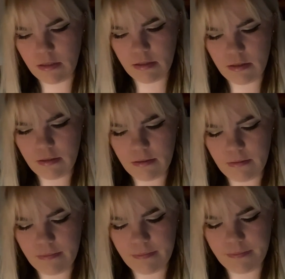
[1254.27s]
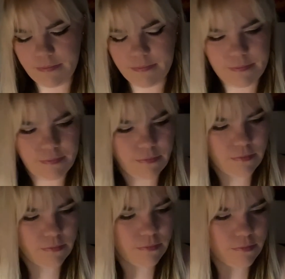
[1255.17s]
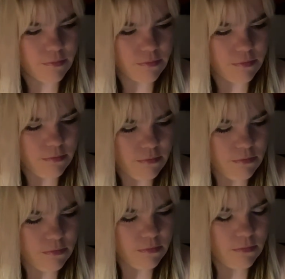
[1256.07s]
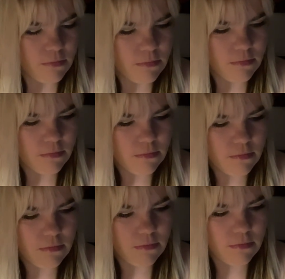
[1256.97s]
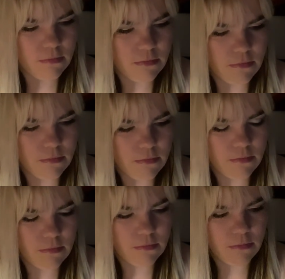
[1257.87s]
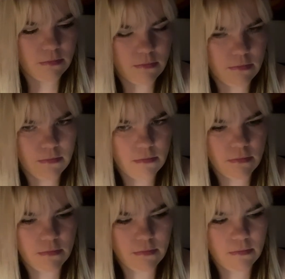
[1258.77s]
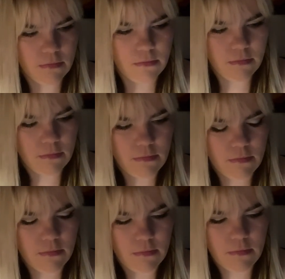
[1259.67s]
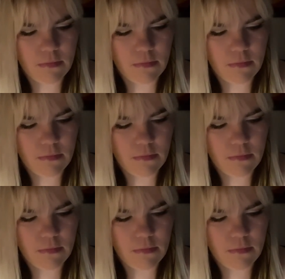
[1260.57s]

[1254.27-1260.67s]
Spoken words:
Nothing is said.